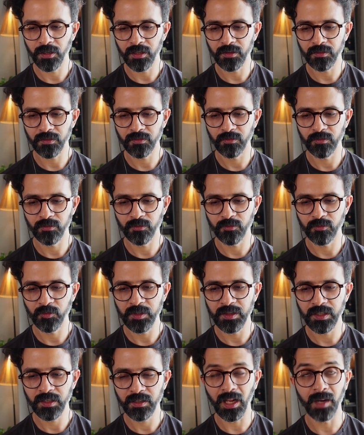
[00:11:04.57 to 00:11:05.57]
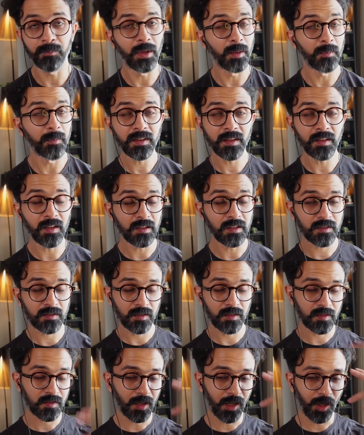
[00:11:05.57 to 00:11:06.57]
I feel that, and maybe
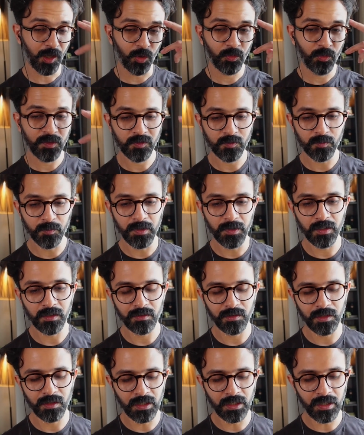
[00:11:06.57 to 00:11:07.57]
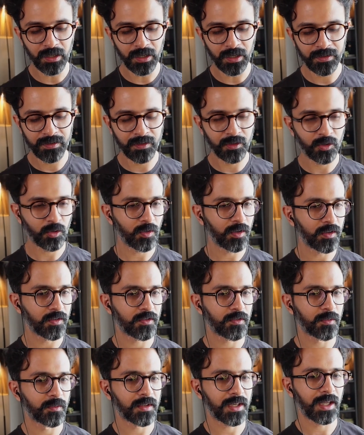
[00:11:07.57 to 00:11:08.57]
it's how it's been ingrained into us
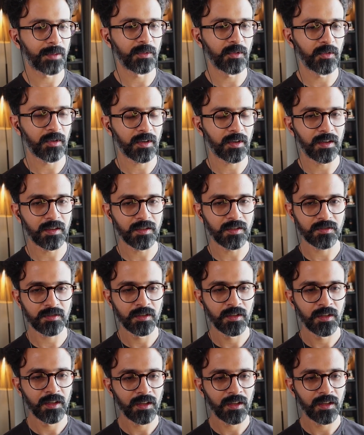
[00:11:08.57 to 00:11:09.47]
from the time we were kids.